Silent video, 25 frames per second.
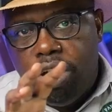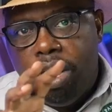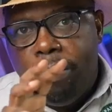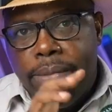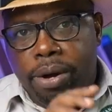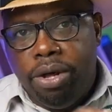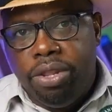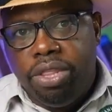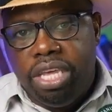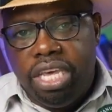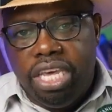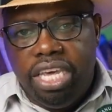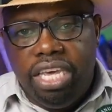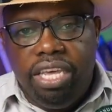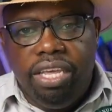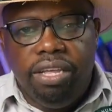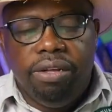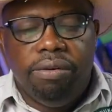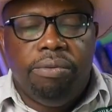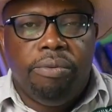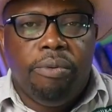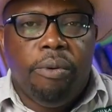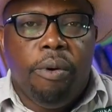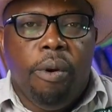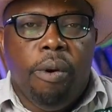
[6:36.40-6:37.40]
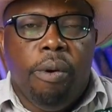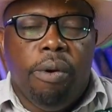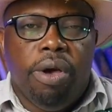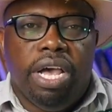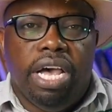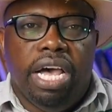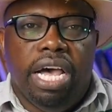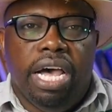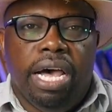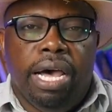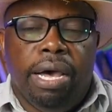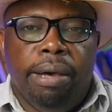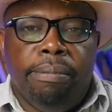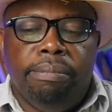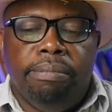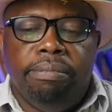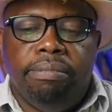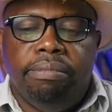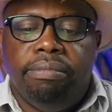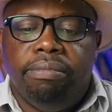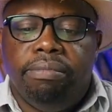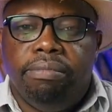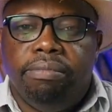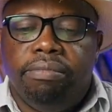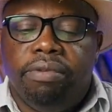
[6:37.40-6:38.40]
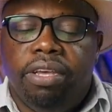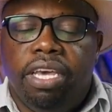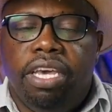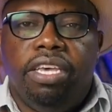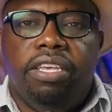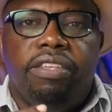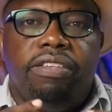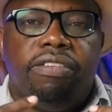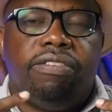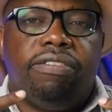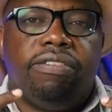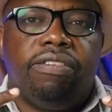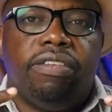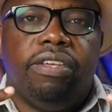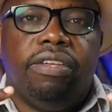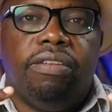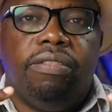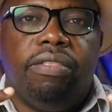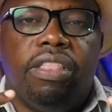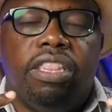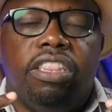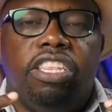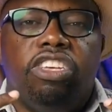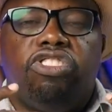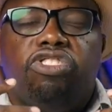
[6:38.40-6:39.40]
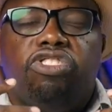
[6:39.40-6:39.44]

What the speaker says: about the E, is the